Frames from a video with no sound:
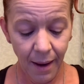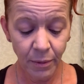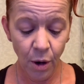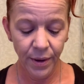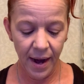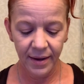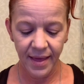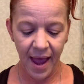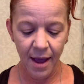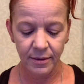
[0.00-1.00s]
I'm going out of
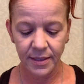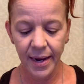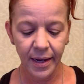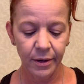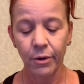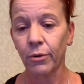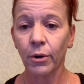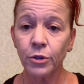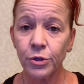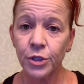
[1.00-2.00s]
the house. I gotta go
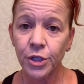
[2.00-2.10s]
grocery